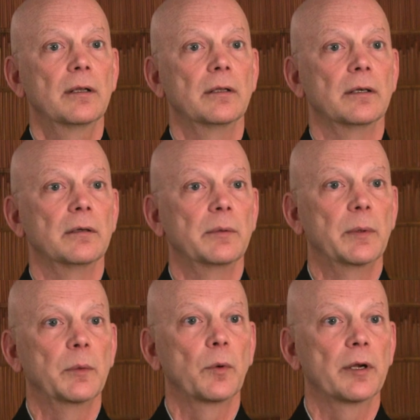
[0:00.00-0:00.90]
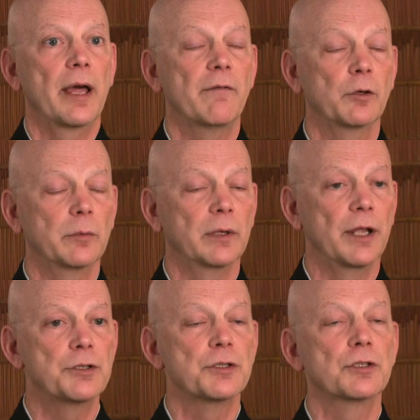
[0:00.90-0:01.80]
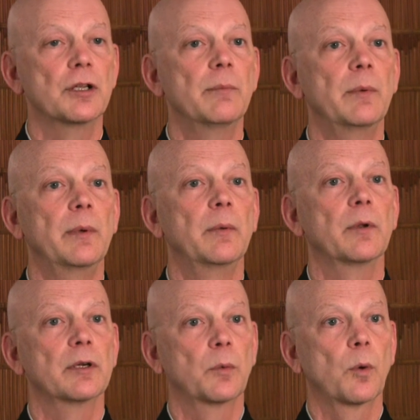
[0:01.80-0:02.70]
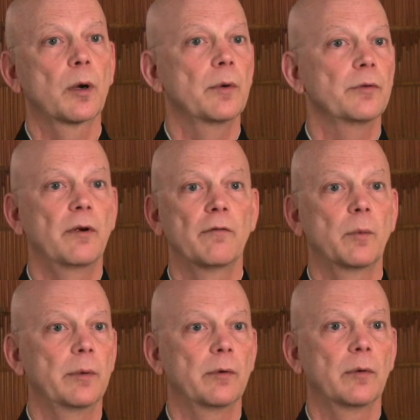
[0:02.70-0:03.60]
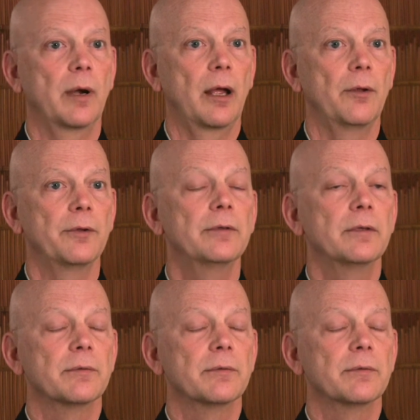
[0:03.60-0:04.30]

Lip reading: we really wanted to have a good relationship, and really wanted to work with whoever we were around,